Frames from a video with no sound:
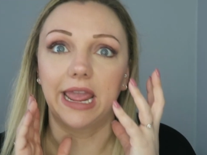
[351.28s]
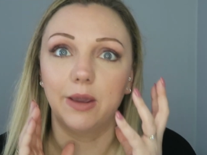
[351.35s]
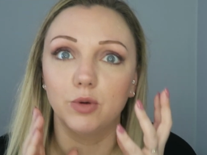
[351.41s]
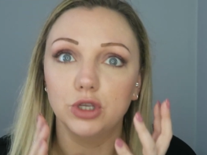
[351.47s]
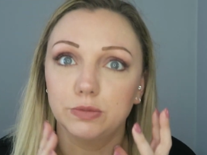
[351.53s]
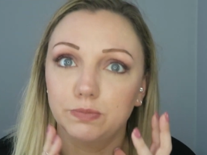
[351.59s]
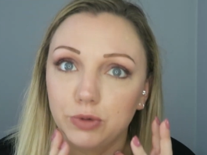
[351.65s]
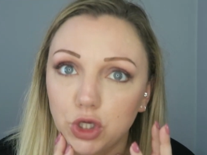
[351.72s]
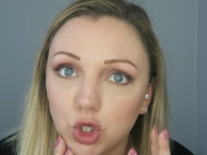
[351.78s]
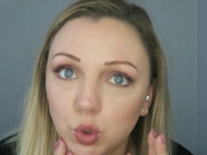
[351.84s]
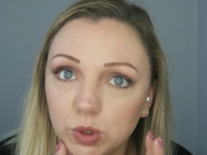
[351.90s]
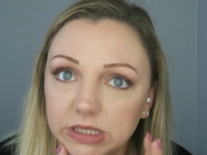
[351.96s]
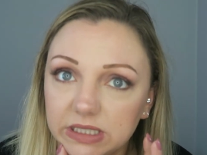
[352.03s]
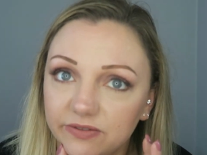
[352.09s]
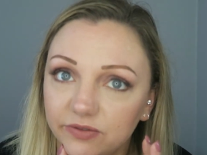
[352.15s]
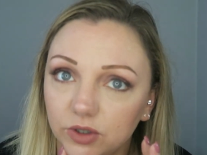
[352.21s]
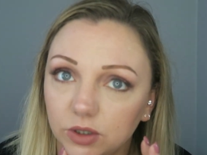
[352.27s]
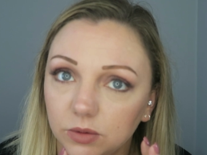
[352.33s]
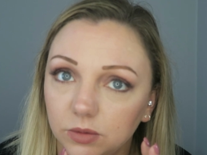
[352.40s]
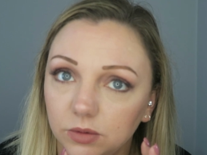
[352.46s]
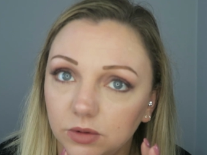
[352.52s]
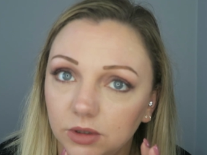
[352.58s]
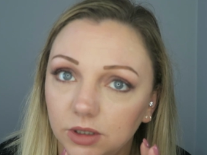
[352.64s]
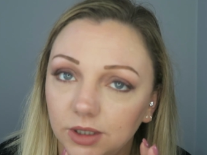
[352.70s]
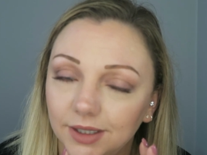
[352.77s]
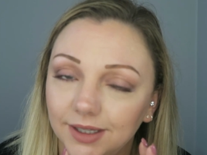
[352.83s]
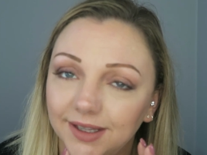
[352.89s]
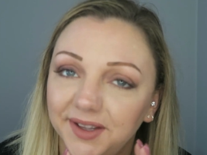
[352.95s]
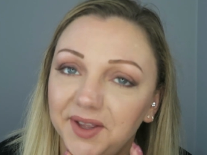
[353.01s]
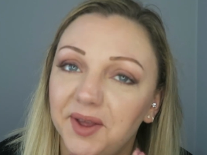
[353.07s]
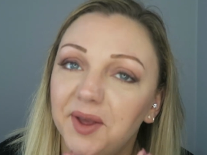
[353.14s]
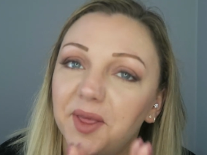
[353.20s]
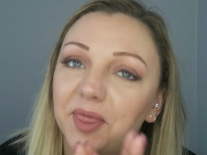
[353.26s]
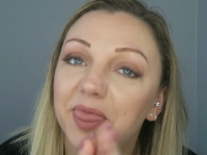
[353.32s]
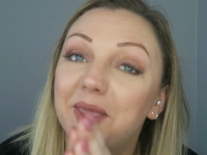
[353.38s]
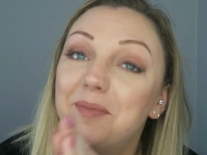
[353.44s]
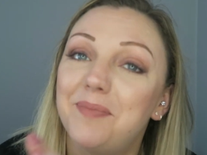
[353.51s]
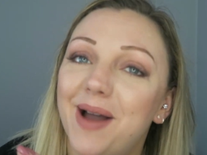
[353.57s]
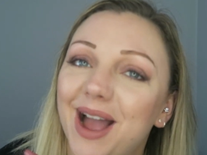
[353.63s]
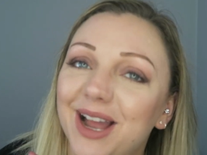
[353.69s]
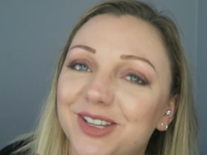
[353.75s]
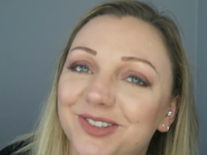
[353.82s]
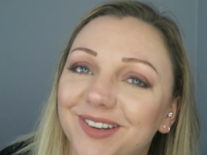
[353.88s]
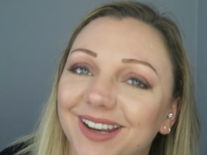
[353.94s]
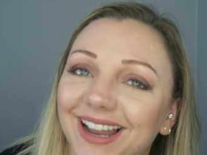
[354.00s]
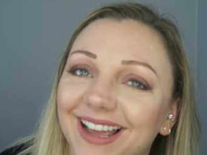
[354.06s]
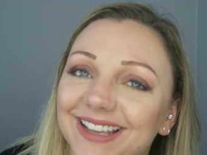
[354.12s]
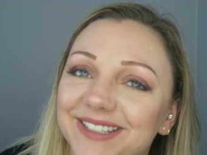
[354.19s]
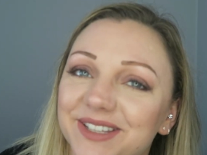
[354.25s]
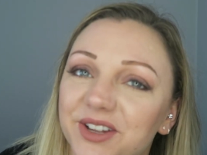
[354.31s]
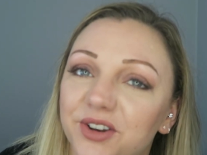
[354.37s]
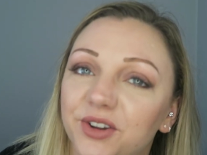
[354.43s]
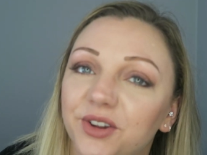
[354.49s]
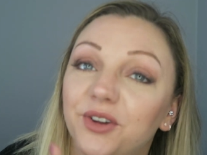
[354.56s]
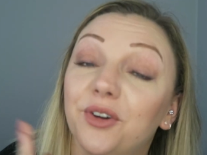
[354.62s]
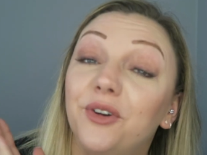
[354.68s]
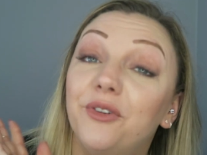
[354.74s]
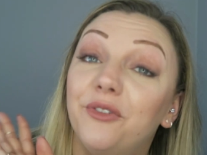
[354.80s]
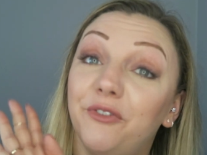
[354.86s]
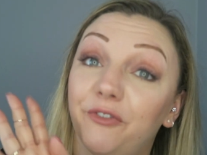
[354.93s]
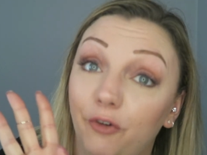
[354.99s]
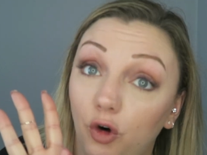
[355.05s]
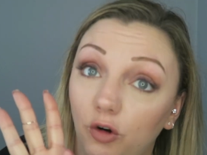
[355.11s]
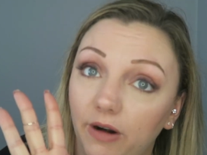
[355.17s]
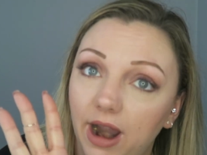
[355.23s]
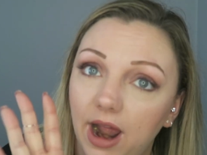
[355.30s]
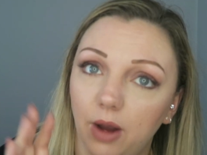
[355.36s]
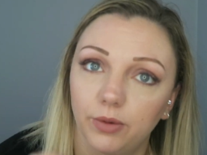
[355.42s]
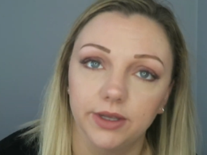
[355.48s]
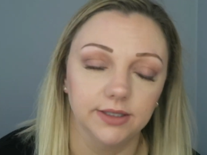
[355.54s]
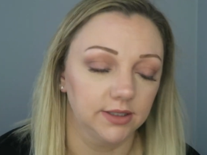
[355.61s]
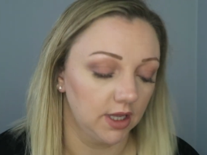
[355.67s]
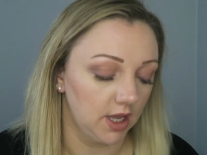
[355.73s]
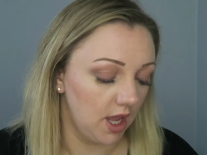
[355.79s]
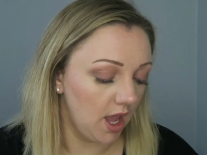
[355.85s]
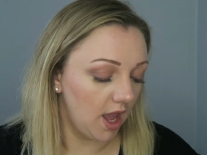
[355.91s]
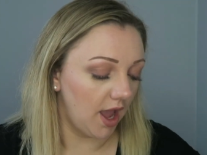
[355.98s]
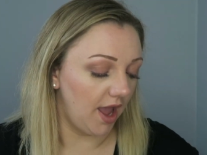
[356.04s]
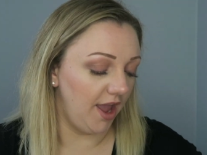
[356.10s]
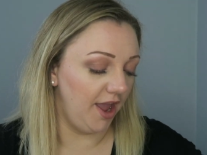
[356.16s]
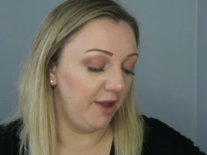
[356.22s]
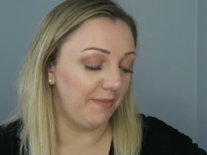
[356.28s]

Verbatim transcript: It was beautiful. The battery lasted four hours. Um,